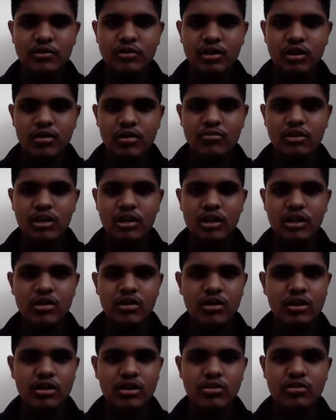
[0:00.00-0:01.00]
of the
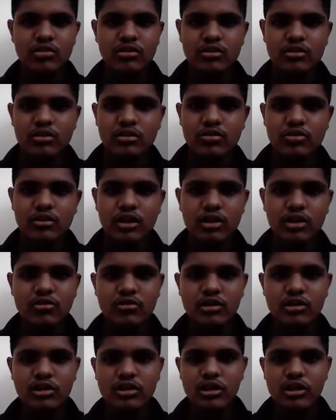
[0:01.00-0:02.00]
introduction to
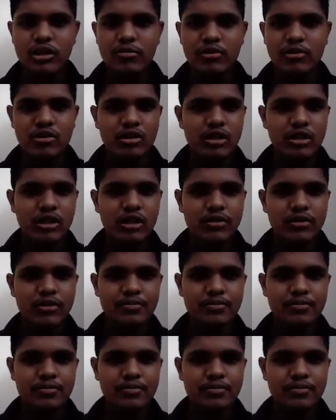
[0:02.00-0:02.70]
electronics laboratory,